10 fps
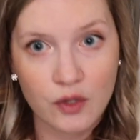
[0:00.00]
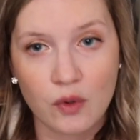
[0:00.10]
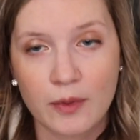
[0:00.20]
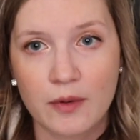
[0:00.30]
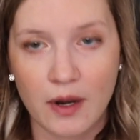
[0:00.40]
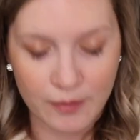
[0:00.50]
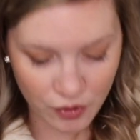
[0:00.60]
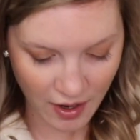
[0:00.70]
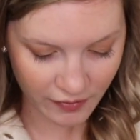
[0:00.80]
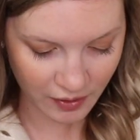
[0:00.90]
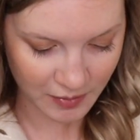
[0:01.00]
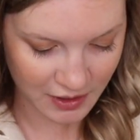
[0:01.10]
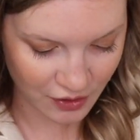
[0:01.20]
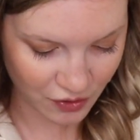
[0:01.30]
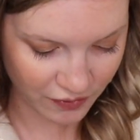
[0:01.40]
normally when I'm traveling,
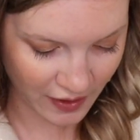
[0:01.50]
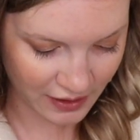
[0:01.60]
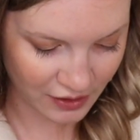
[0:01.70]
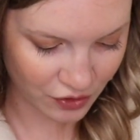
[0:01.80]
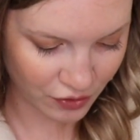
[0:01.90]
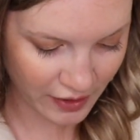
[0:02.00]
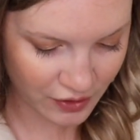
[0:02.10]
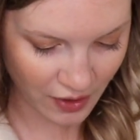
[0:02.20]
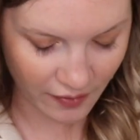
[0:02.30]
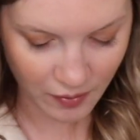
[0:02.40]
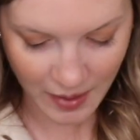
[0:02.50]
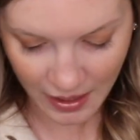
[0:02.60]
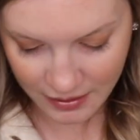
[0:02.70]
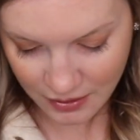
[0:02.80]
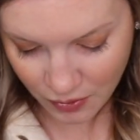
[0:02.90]
because I do find it is a great travel
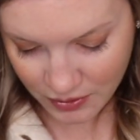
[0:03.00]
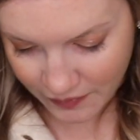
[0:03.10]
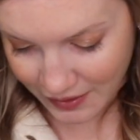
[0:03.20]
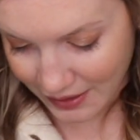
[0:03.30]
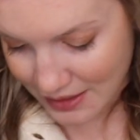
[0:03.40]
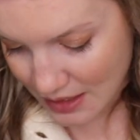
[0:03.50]
bag because it holds everything I